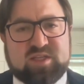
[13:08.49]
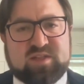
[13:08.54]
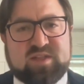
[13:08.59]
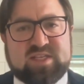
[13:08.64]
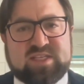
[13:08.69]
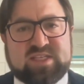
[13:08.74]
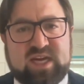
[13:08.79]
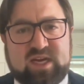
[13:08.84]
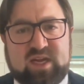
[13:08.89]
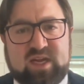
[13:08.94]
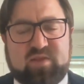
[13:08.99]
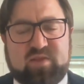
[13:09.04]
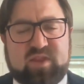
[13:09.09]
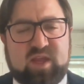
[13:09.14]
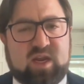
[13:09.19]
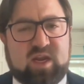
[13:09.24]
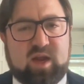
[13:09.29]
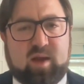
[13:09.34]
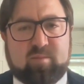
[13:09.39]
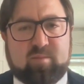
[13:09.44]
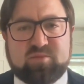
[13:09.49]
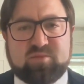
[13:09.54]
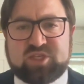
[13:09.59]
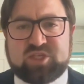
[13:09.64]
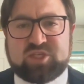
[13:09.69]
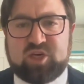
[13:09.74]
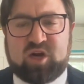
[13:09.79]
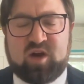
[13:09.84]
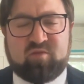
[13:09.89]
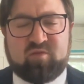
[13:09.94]
And the second thing I'm
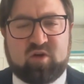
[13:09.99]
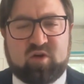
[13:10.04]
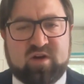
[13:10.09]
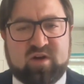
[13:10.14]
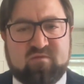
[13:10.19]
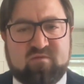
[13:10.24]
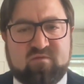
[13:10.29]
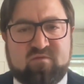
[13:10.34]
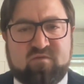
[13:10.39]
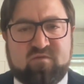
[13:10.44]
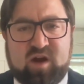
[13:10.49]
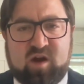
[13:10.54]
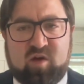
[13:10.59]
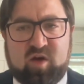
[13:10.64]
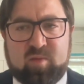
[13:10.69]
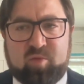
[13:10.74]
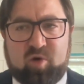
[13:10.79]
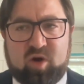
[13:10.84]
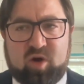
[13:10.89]
just going to cover in very